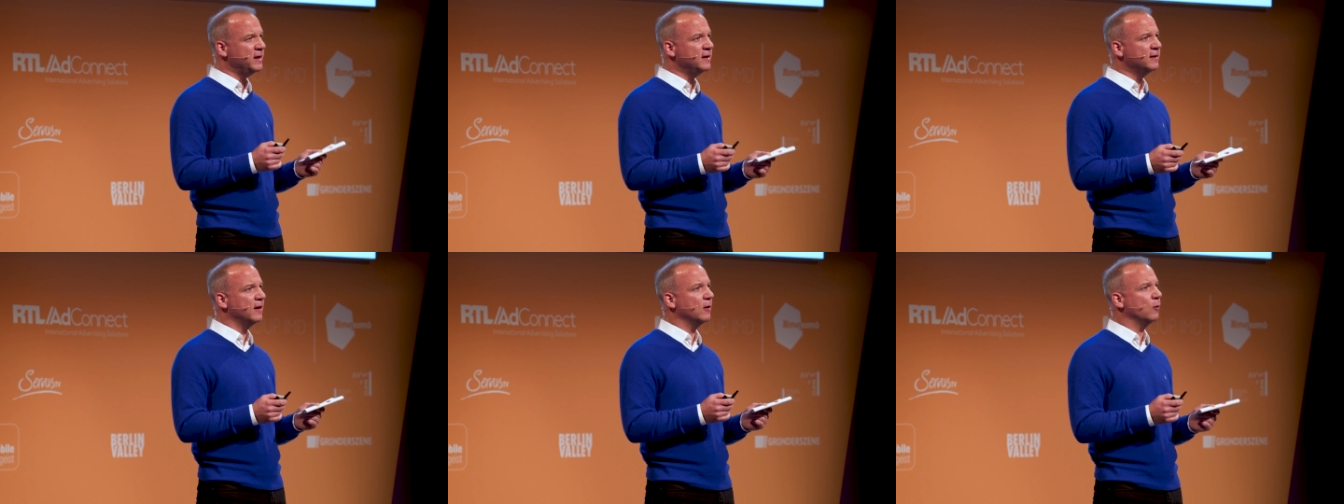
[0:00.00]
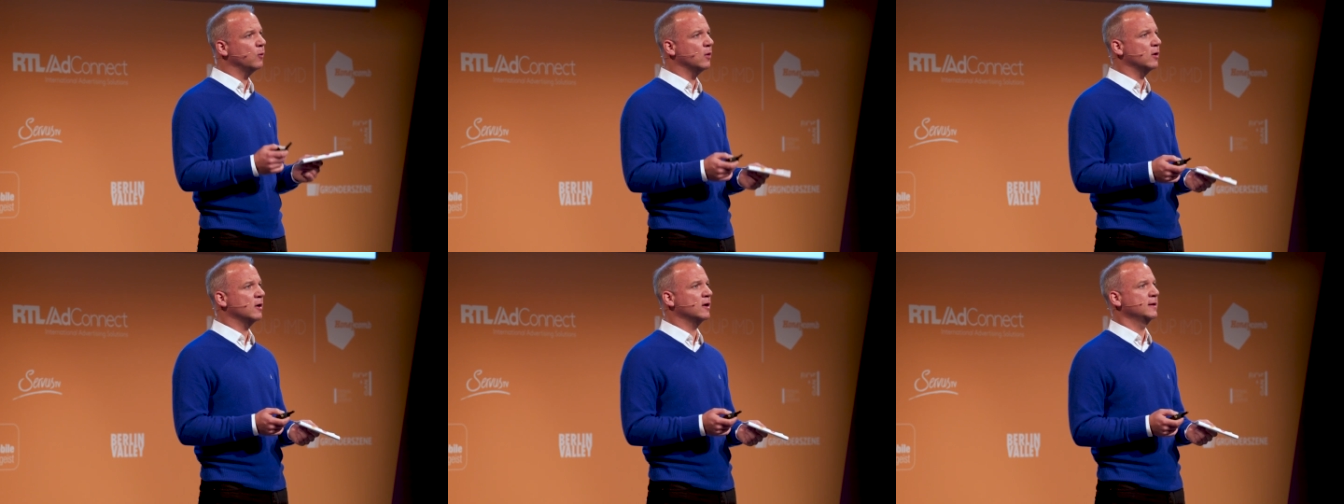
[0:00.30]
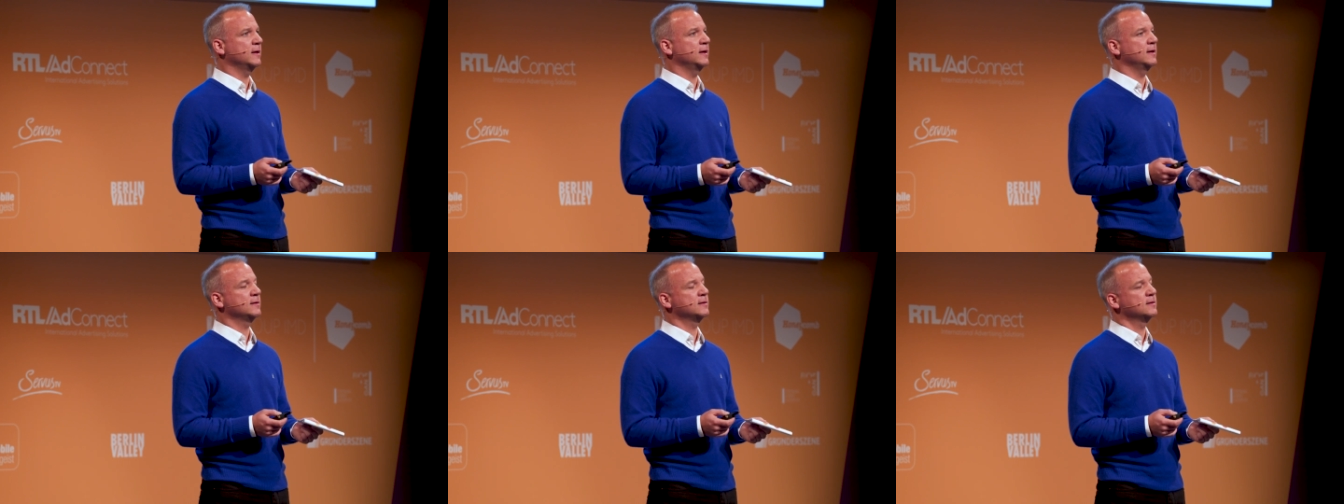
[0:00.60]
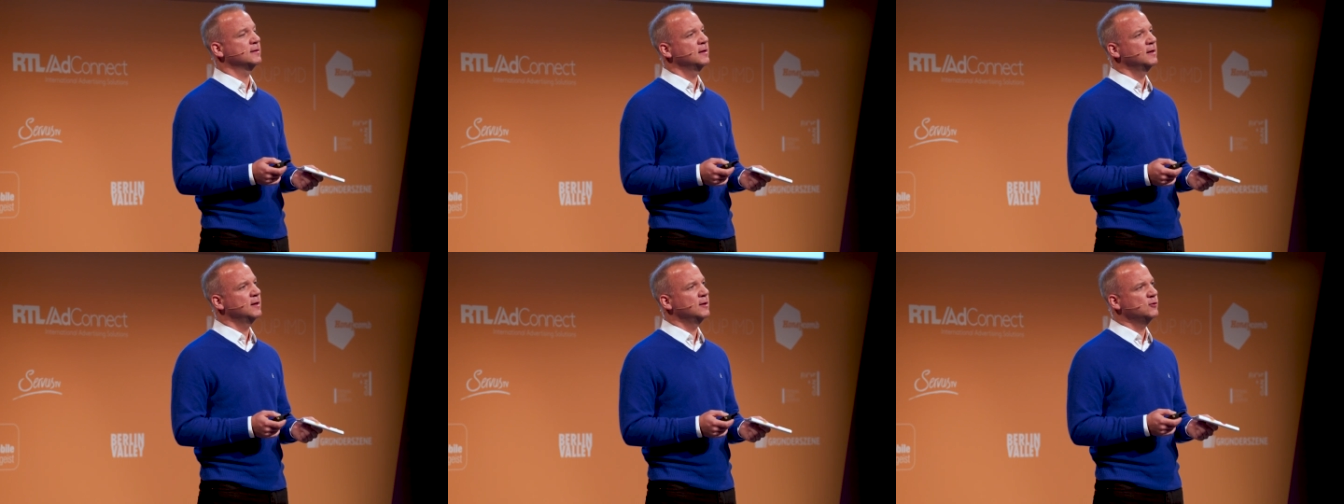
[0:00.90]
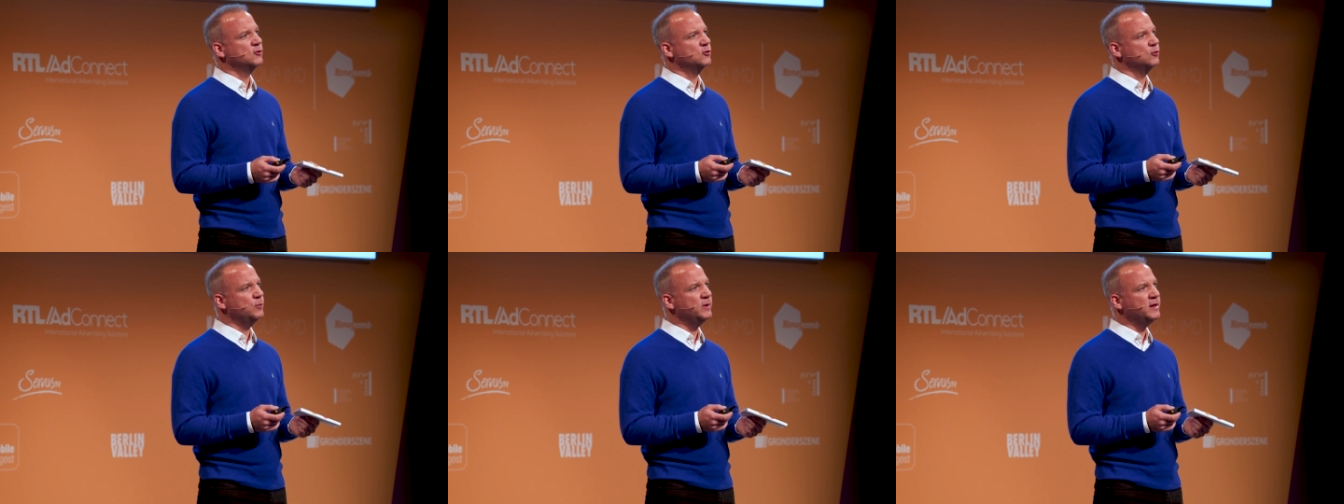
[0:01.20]
been awarded
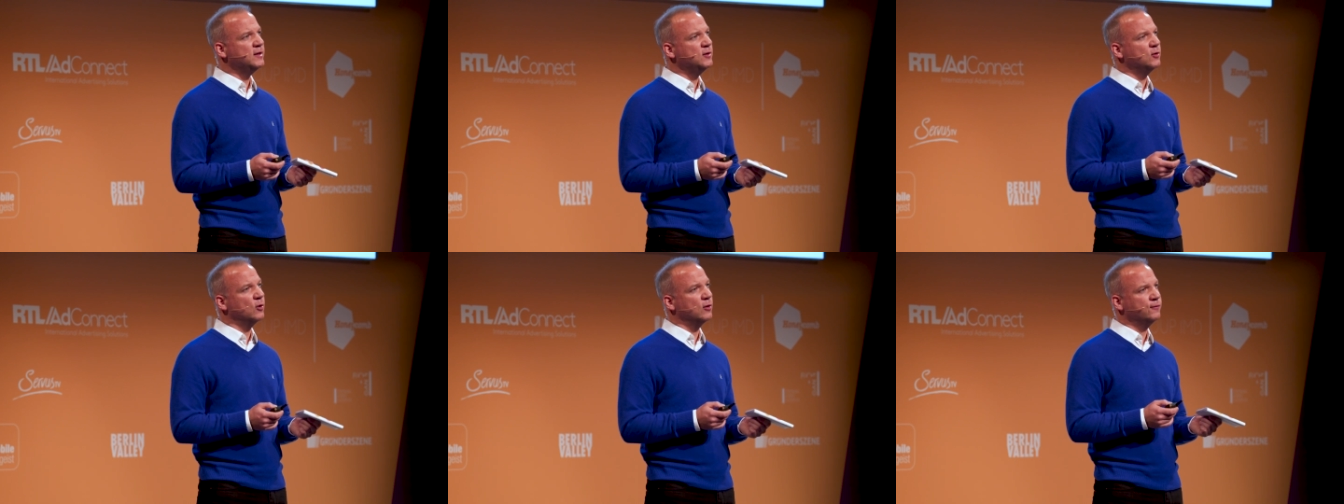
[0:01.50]
to be the